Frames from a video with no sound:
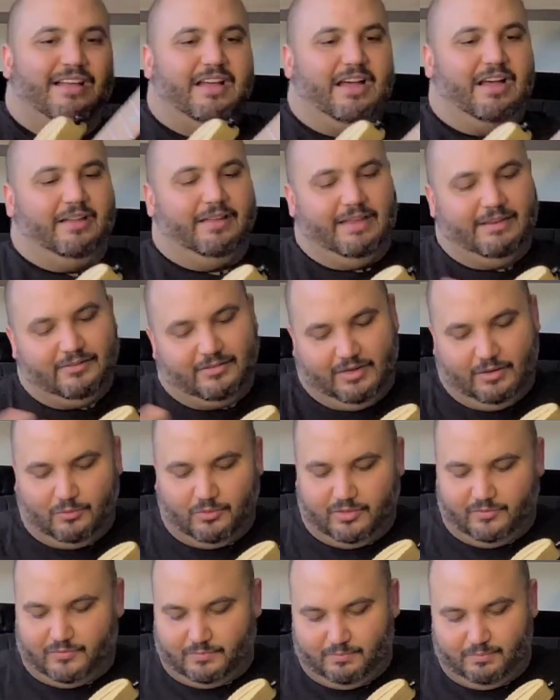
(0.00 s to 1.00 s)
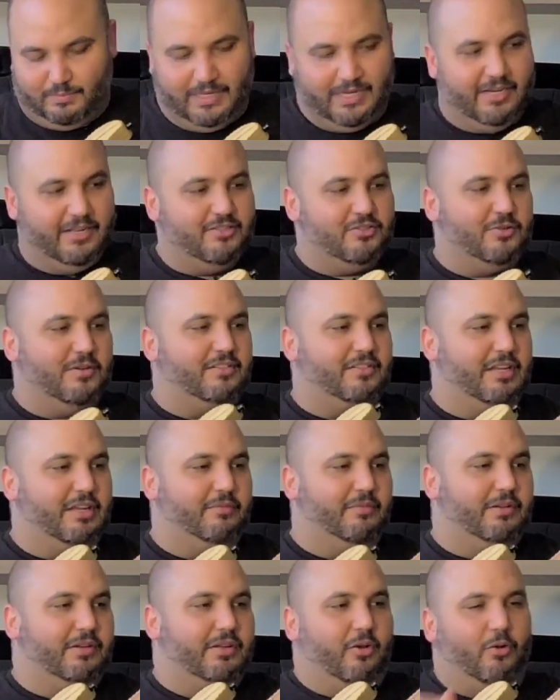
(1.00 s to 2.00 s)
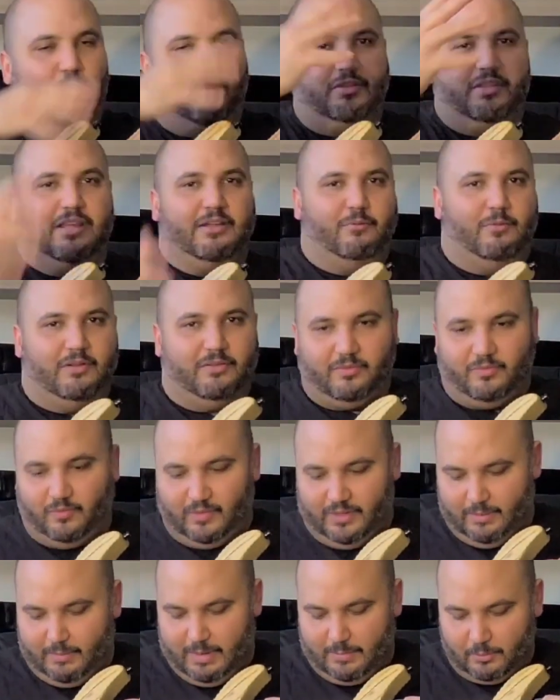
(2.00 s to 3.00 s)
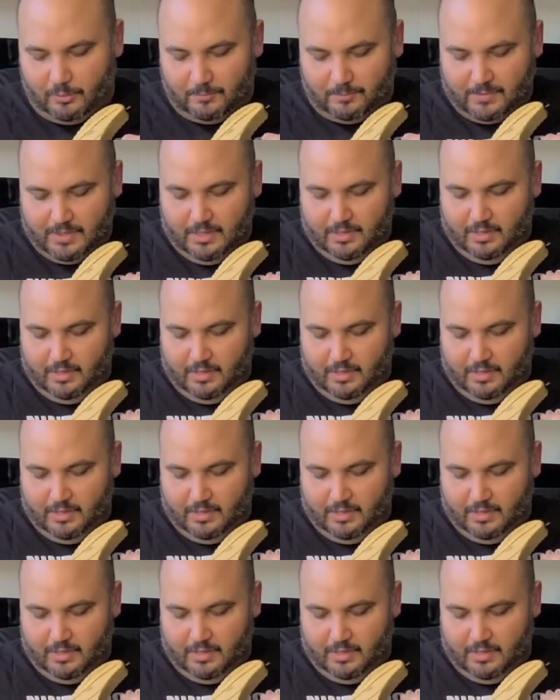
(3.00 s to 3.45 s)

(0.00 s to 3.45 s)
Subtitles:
it would have been interesting if the whole thing was flame maple.